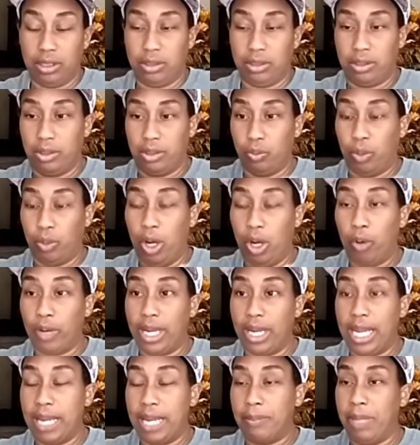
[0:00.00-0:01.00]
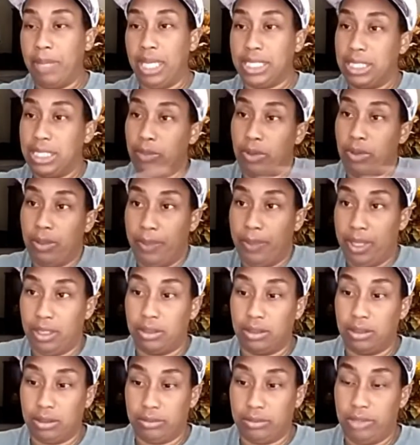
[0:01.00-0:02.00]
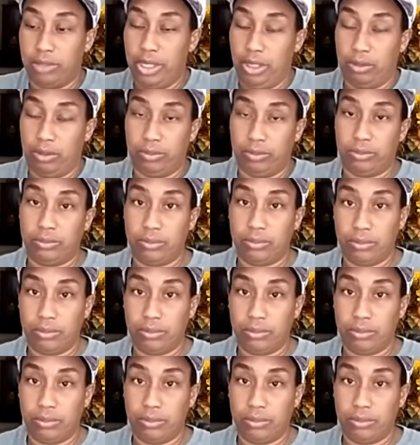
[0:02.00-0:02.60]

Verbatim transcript: the, the road and hit me because it would have been, you know,